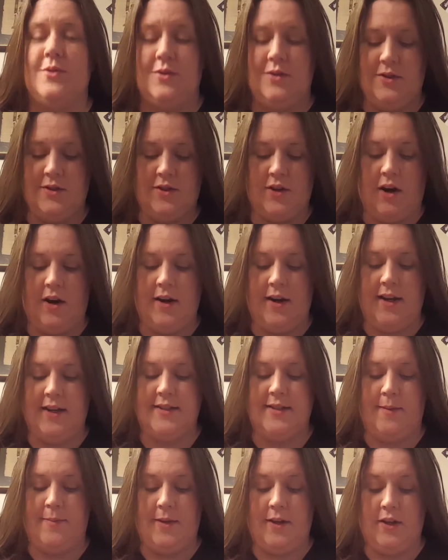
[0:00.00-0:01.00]
starting
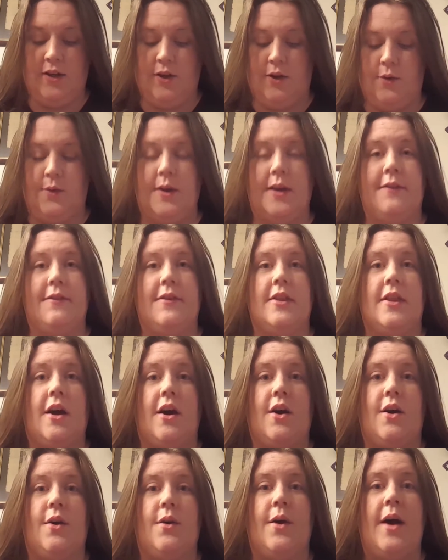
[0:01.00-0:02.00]
something new, even
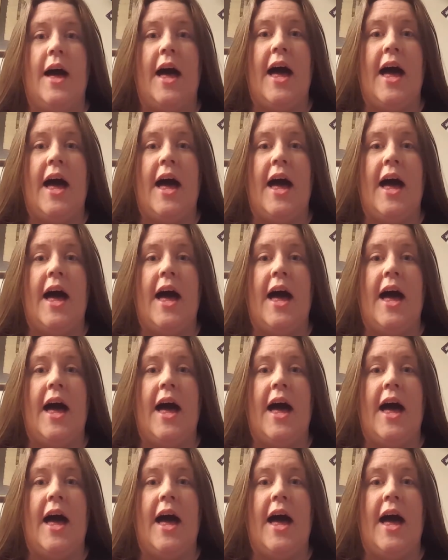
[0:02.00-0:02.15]
though